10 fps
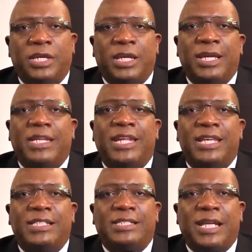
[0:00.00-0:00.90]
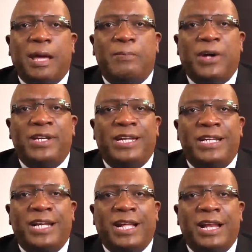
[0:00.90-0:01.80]
it is
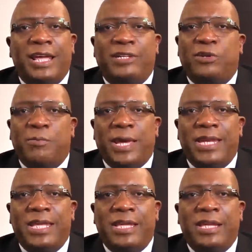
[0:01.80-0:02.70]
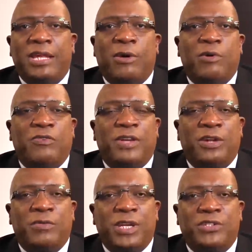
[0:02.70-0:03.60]
abundantly clear to many in our
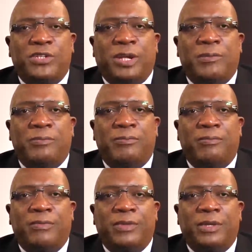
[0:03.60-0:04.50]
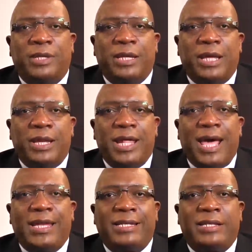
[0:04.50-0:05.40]
Federation
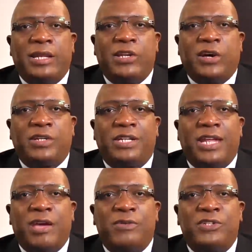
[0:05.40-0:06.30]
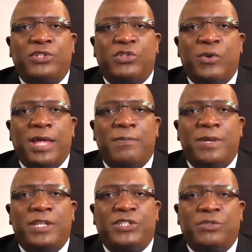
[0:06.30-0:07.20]
that the Dr. Terence Stewart
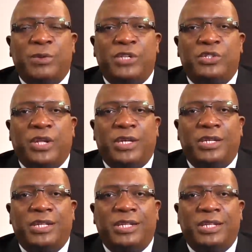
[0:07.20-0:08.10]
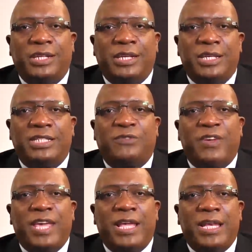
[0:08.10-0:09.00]
administration is
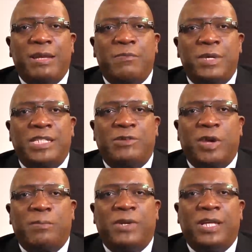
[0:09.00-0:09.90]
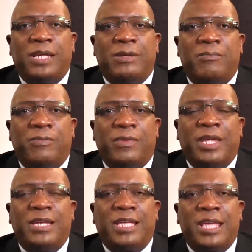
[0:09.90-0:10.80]
failing miserably
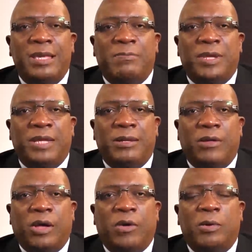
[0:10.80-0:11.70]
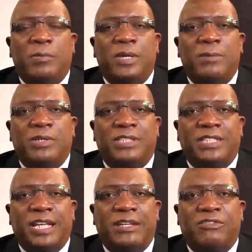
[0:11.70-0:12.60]
in keeping our people safe.